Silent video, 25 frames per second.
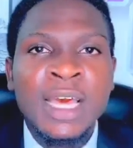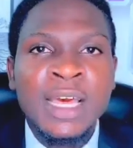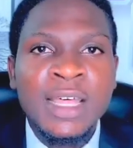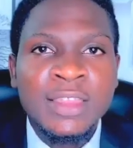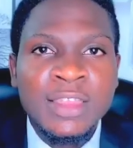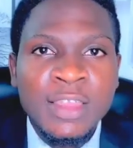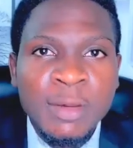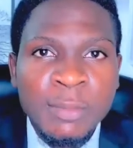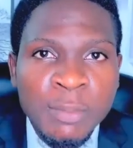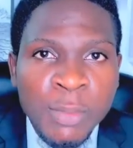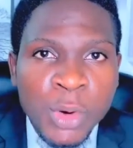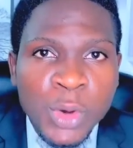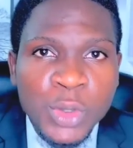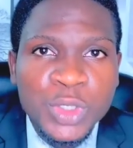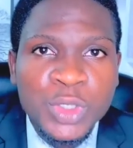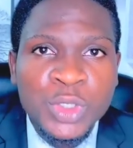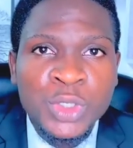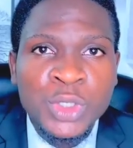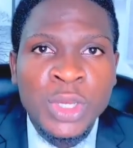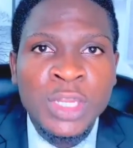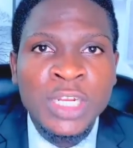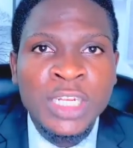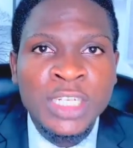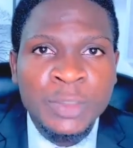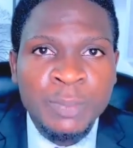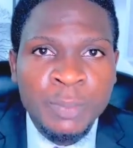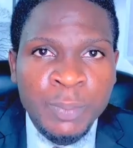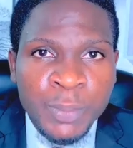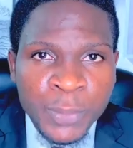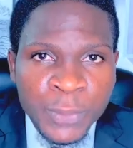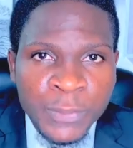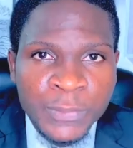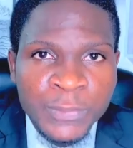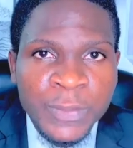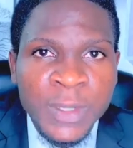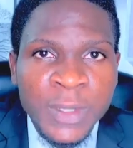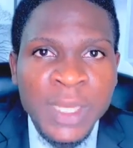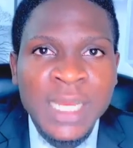The most solid
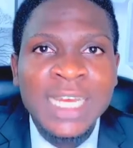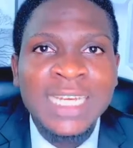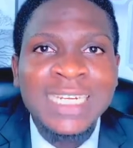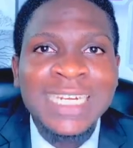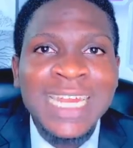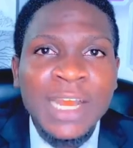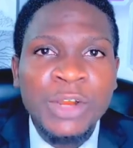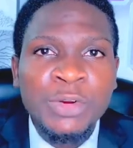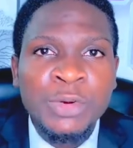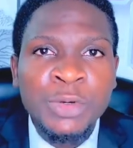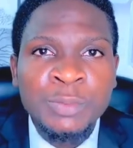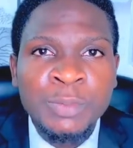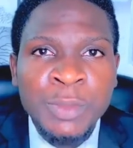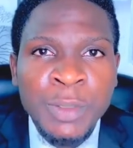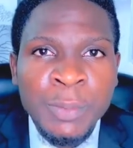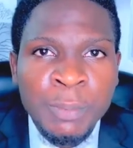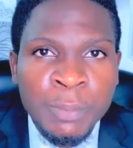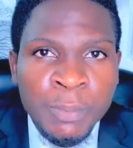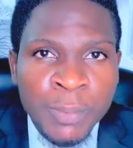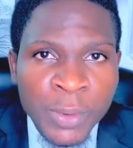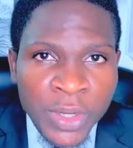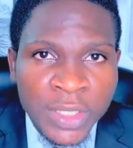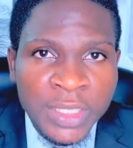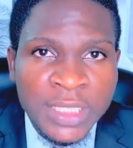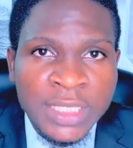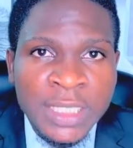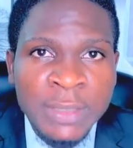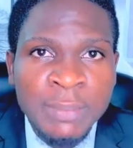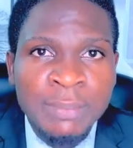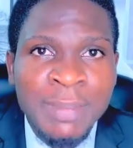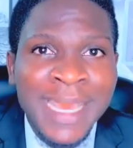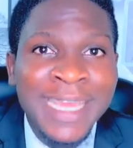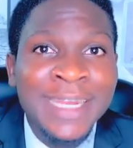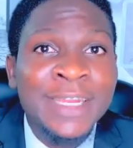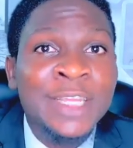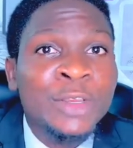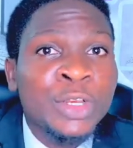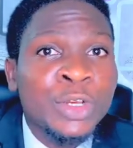proof that could be brought by
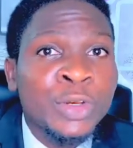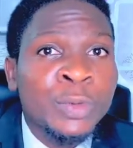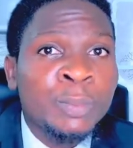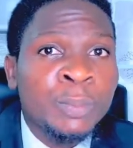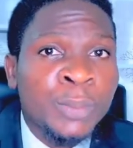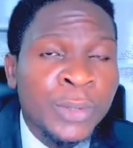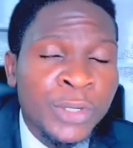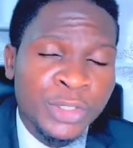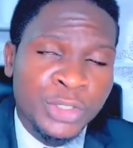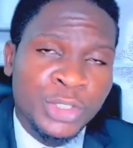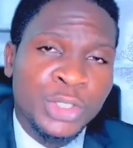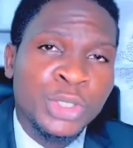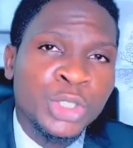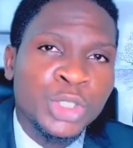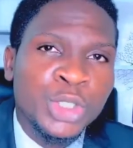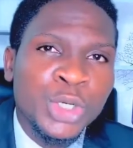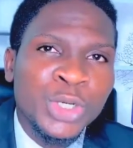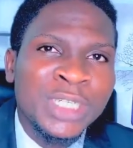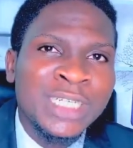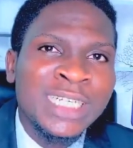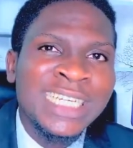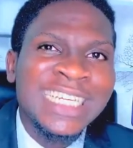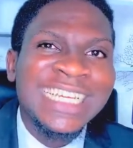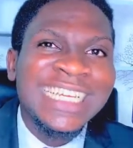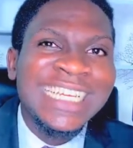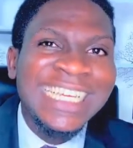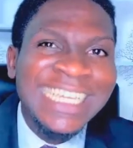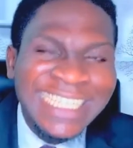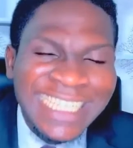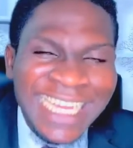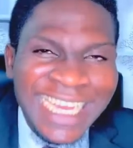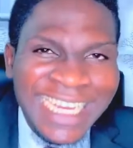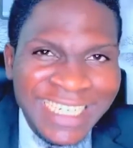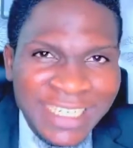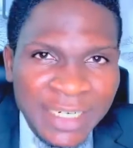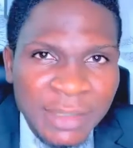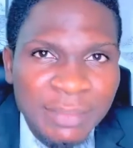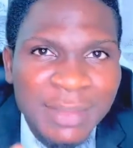the prosecution in a
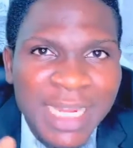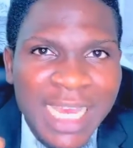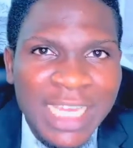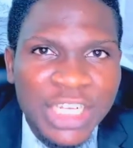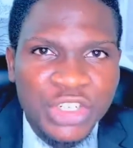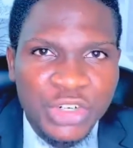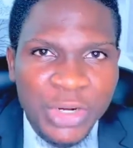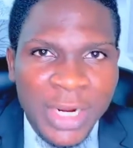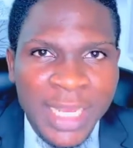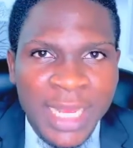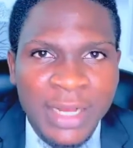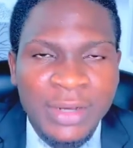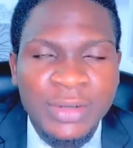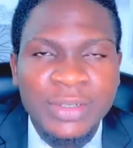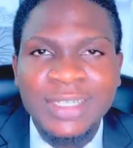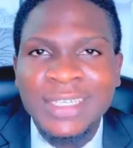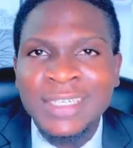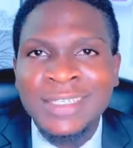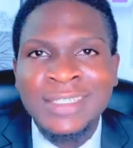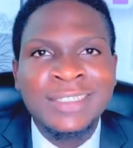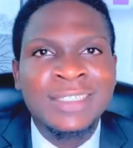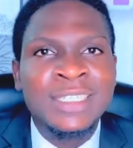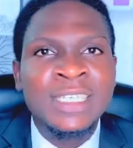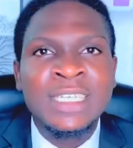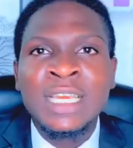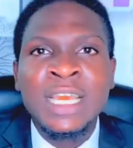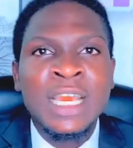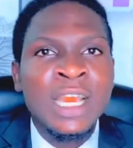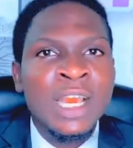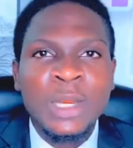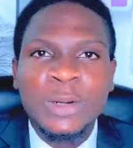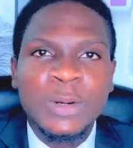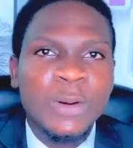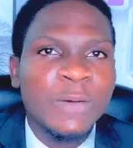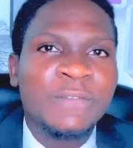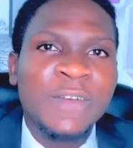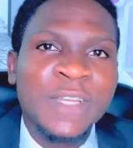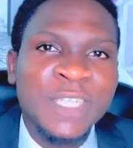criminal trial is the
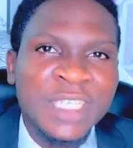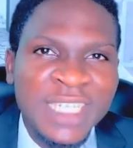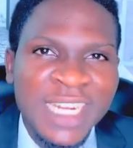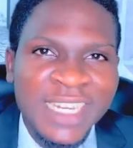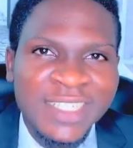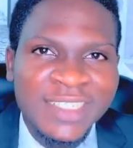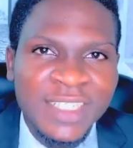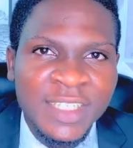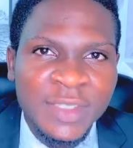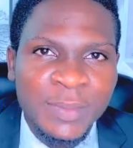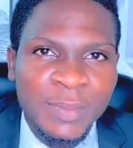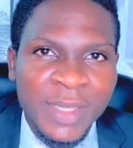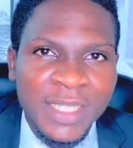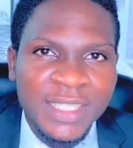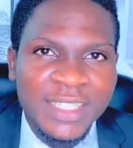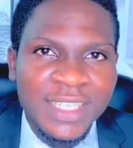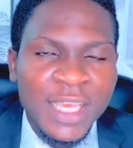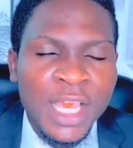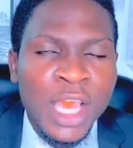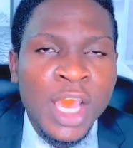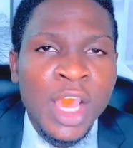confessional statement,